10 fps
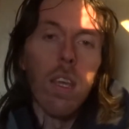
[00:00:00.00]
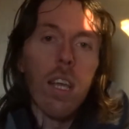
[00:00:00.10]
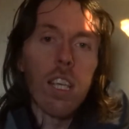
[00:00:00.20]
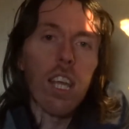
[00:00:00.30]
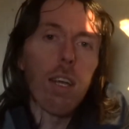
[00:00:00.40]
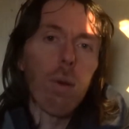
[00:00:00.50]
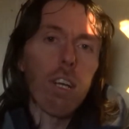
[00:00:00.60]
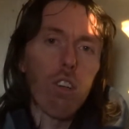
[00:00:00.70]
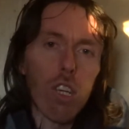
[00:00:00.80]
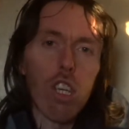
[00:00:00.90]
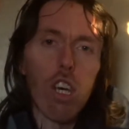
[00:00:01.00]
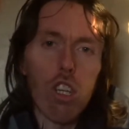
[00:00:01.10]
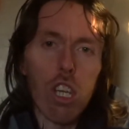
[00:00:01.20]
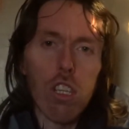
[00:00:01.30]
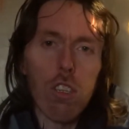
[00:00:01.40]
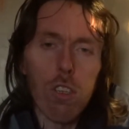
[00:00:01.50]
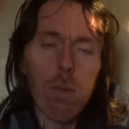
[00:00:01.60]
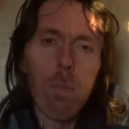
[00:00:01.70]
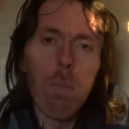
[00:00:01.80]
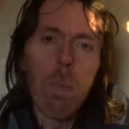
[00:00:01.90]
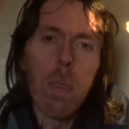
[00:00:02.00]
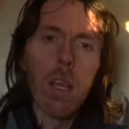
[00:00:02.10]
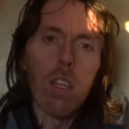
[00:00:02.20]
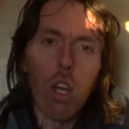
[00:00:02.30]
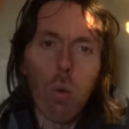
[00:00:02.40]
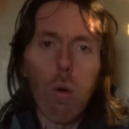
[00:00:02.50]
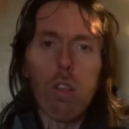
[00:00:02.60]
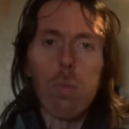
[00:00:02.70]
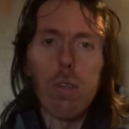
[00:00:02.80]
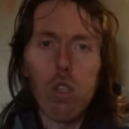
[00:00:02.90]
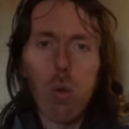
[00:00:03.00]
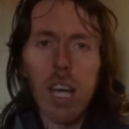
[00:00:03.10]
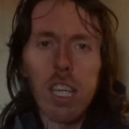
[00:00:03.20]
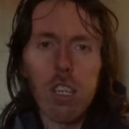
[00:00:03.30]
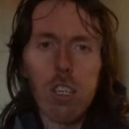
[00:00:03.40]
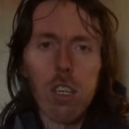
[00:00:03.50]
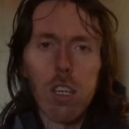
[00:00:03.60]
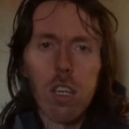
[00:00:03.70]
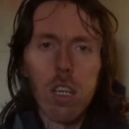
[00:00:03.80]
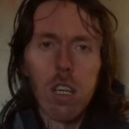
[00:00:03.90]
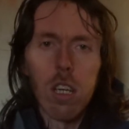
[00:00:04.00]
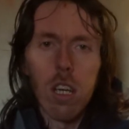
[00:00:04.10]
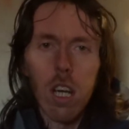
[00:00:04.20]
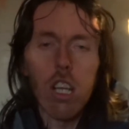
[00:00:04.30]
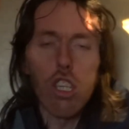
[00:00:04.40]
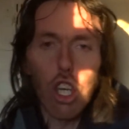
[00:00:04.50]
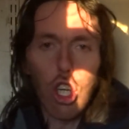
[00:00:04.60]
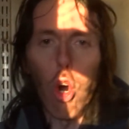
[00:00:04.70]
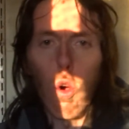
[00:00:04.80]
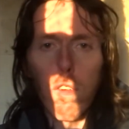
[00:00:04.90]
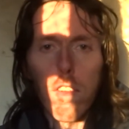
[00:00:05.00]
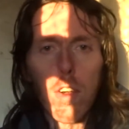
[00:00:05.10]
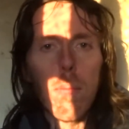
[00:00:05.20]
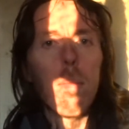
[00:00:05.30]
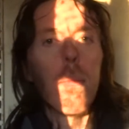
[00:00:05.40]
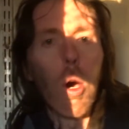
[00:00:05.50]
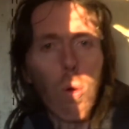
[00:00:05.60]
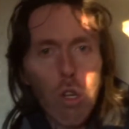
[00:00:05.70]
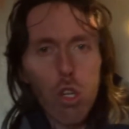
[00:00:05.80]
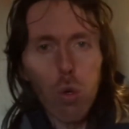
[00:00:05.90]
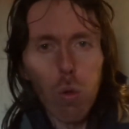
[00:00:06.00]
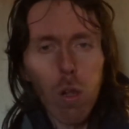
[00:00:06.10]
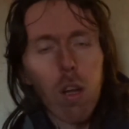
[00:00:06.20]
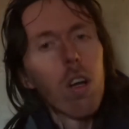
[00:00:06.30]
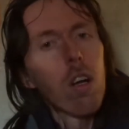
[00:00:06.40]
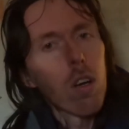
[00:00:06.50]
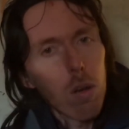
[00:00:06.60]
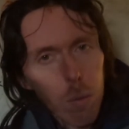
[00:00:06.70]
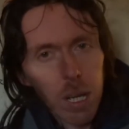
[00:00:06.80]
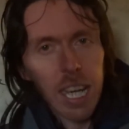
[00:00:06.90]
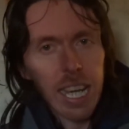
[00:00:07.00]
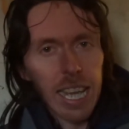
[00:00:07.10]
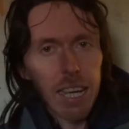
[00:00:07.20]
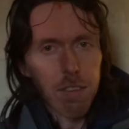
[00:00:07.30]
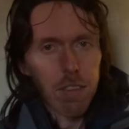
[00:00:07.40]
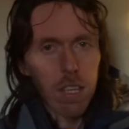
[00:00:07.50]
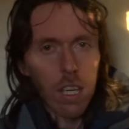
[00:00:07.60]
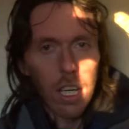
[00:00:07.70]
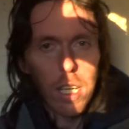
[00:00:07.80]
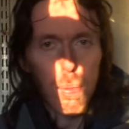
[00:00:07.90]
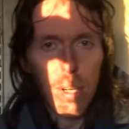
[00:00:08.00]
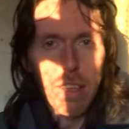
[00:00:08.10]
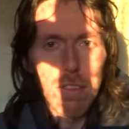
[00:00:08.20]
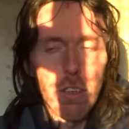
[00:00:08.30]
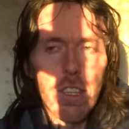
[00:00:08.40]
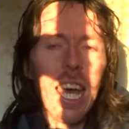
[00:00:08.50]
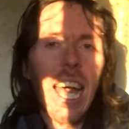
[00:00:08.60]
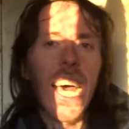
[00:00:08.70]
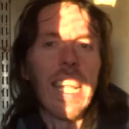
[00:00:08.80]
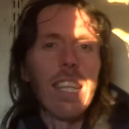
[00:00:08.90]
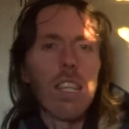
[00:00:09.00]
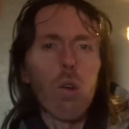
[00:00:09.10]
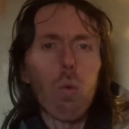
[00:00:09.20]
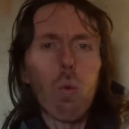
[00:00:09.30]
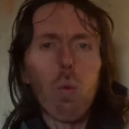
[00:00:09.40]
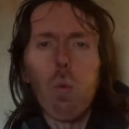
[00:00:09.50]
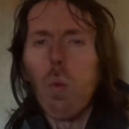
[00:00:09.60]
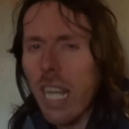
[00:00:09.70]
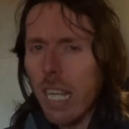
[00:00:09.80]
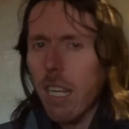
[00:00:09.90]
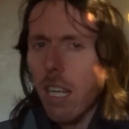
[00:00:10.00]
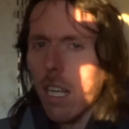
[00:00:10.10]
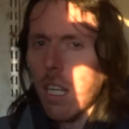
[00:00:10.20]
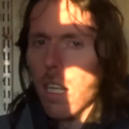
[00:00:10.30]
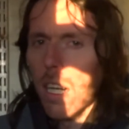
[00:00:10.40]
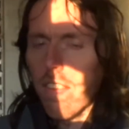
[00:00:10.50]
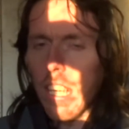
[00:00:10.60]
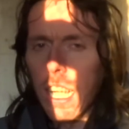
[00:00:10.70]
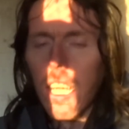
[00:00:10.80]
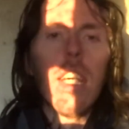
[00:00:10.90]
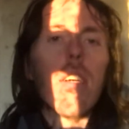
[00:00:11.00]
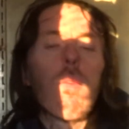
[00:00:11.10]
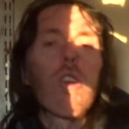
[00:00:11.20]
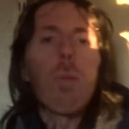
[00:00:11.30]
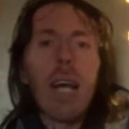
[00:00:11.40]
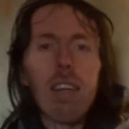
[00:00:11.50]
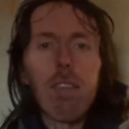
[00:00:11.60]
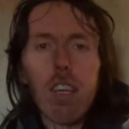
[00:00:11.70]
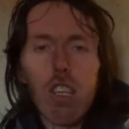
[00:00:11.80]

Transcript: It's like when Chris Hutchins, not once but twice, took over from Paul Jewell when he left Bradford and Wigan, I think, respectively.